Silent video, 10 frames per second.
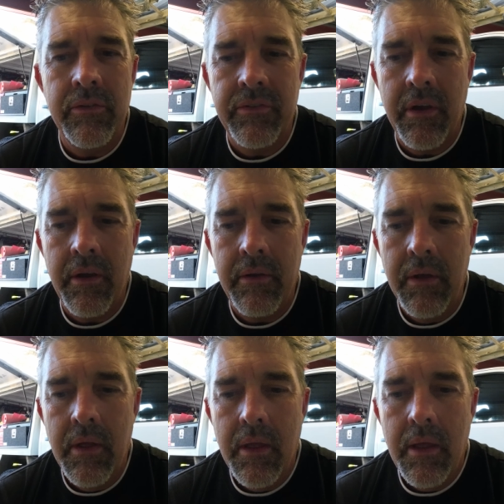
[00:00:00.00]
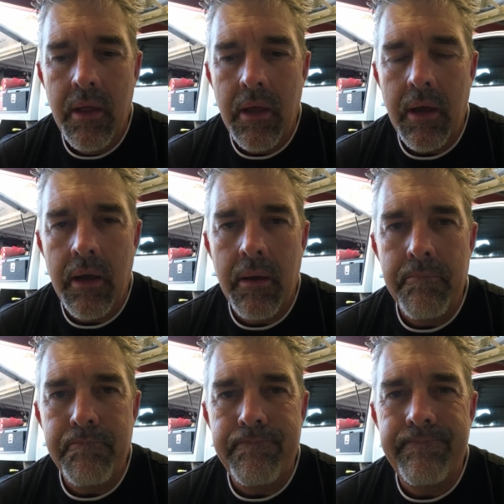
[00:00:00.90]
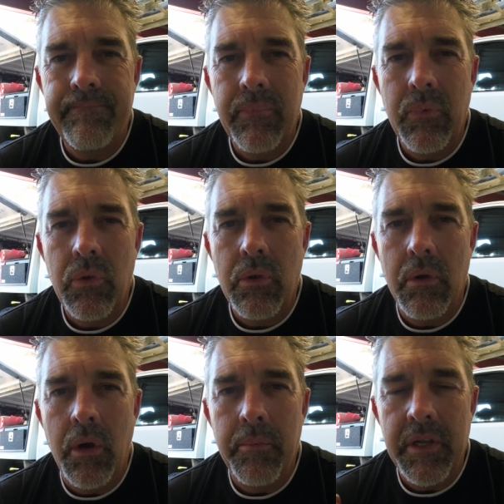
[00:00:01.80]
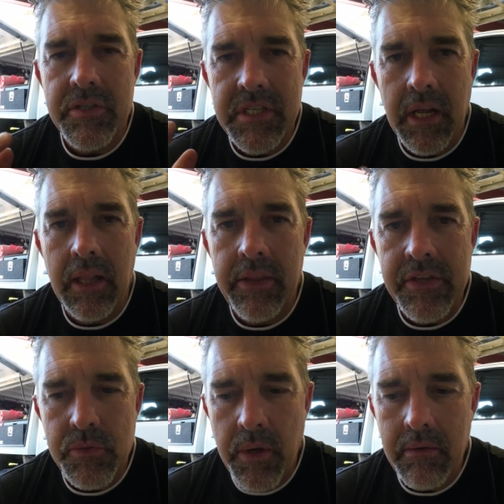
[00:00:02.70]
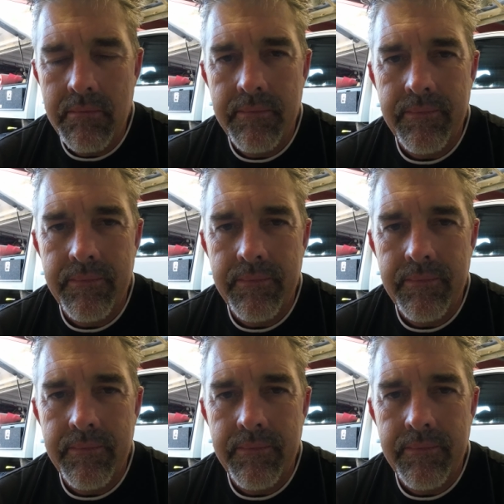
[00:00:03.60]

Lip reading: So I'm going to sell this one,